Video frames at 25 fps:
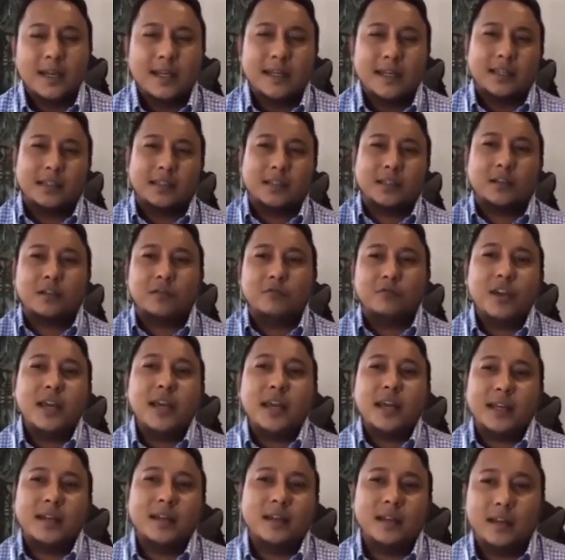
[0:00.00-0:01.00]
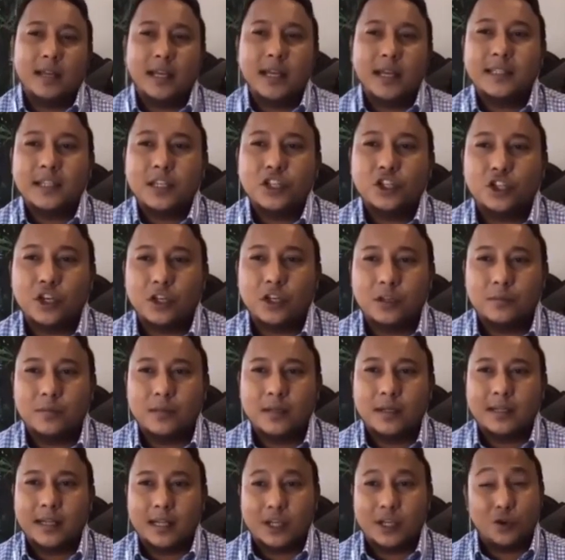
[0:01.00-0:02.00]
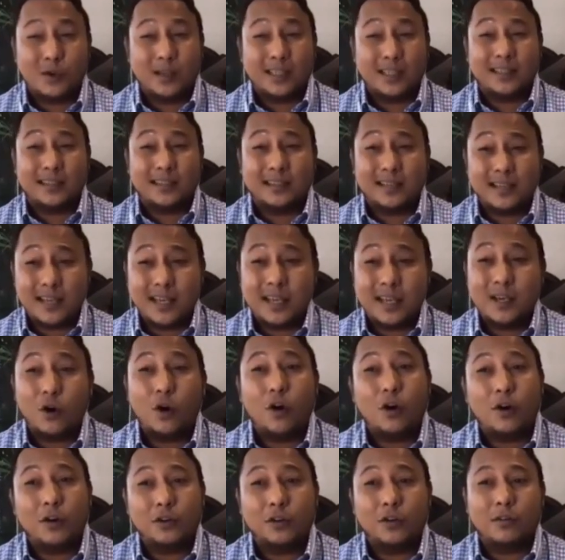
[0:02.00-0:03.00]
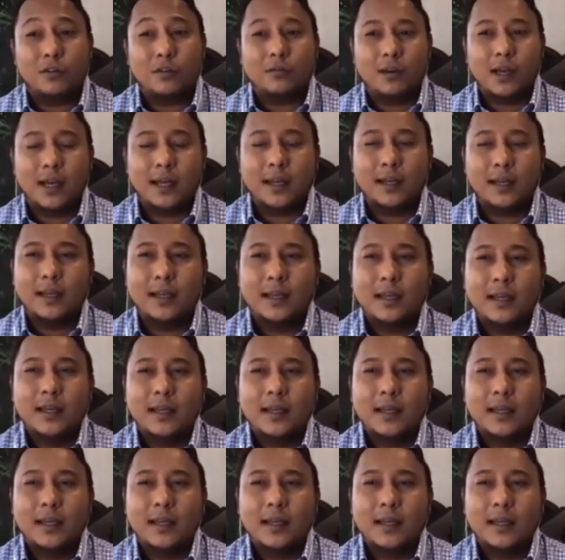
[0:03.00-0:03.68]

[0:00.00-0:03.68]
The screen, ladies and gentlemen, that you are seeing on your right